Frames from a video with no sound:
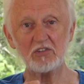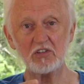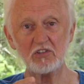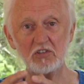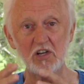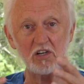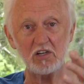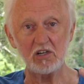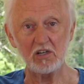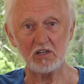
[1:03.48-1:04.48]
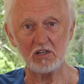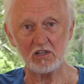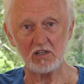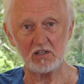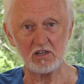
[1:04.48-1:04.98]
is
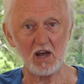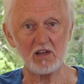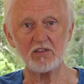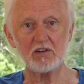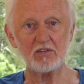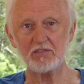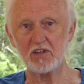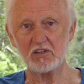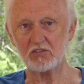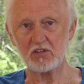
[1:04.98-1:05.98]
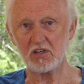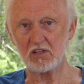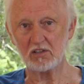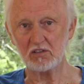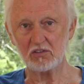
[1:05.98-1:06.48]
neither of these
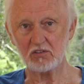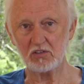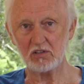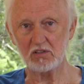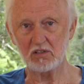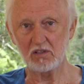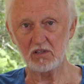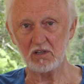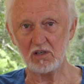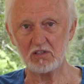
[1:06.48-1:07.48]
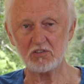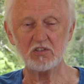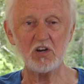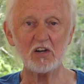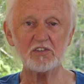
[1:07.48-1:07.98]
things. It's
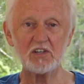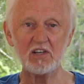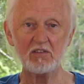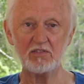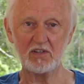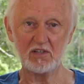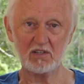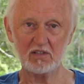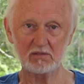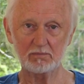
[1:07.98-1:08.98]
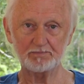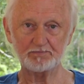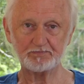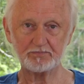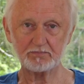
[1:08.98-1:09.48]
not a giving.
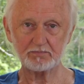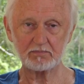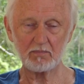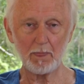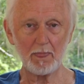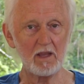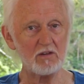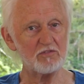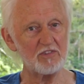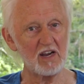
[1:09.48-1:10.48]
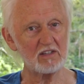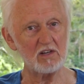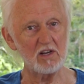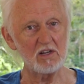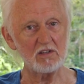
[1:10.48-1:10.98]
In fact,
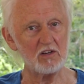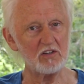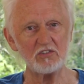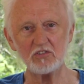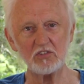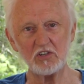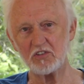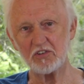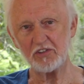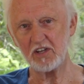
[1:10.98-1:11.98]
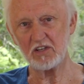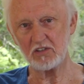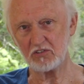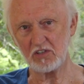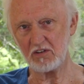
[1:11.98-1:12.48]
there isn't such a thing
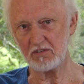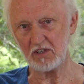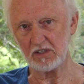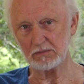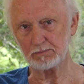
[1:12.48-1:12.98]
as giving.